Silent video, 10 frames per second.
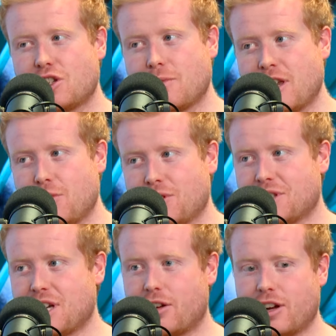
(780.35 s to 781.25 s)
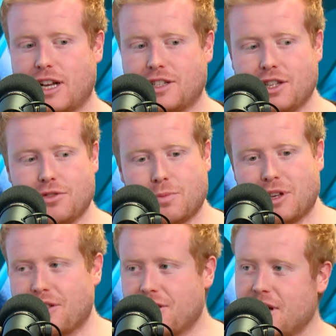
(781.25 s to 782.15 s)
the menu on Saturday. Let's use a bit
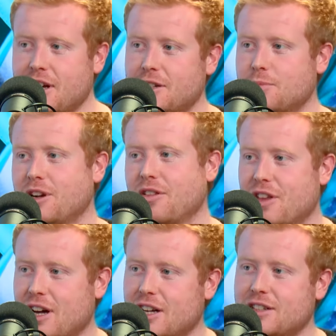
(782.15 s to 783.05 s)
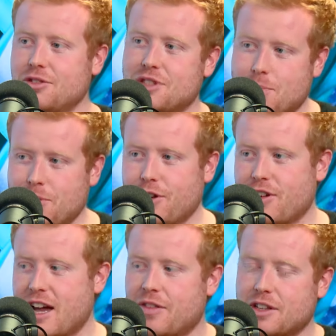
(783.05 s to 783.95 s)
of that, use that
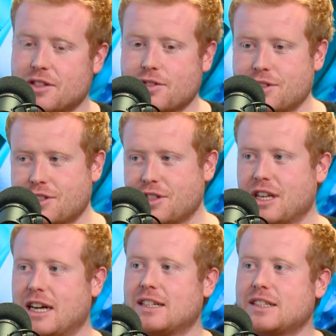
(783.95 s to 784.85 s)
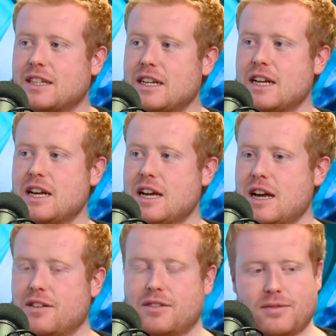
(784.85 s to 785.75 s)
puree, add that sauce to that.
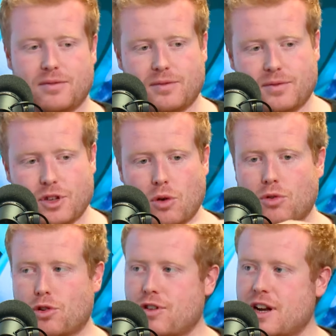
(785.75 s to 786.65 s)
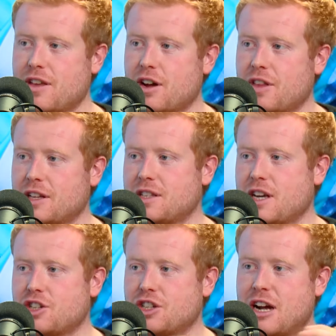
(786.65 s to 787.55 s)
Don't order anything on that
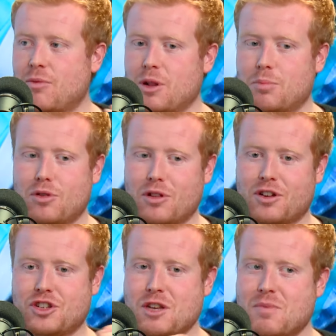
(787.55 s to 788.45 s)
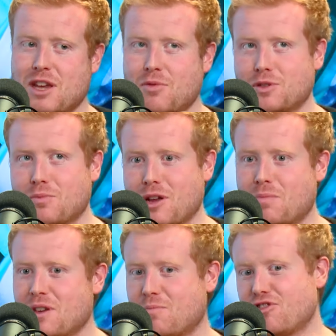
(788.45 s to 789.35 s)
section and we'll pull our GP, which might
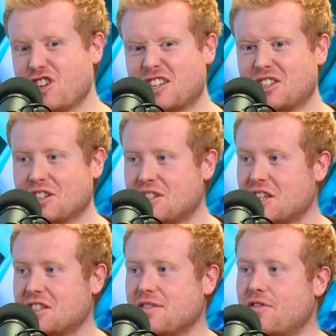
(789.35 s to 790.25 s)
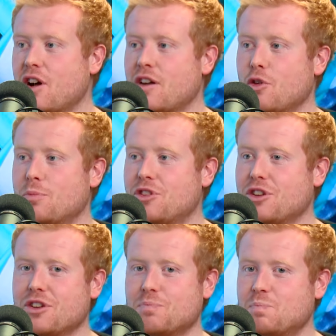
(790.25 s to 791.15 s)
be projected at 65 up
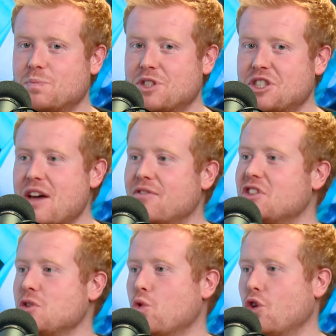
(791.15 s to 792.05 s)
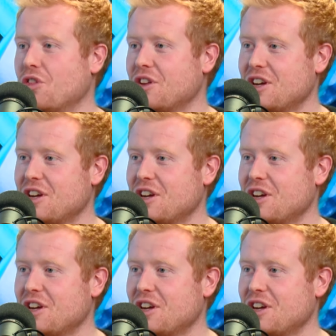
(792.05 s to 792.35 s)
to 71.